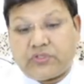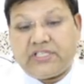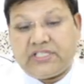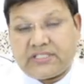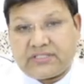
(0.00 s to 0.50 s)

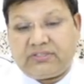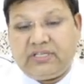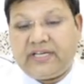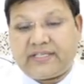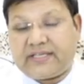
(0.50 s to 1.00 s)
these three
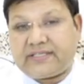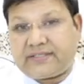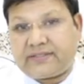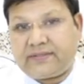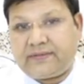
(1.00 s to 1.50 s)

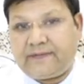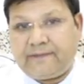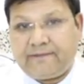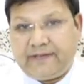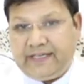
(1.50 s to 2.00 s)
letters
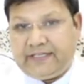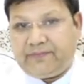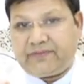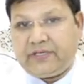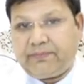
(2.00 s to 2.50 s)
in
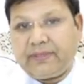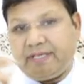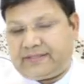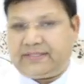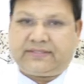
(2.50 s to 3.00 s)
different
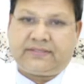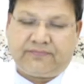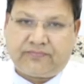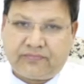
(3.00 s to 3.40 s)
places.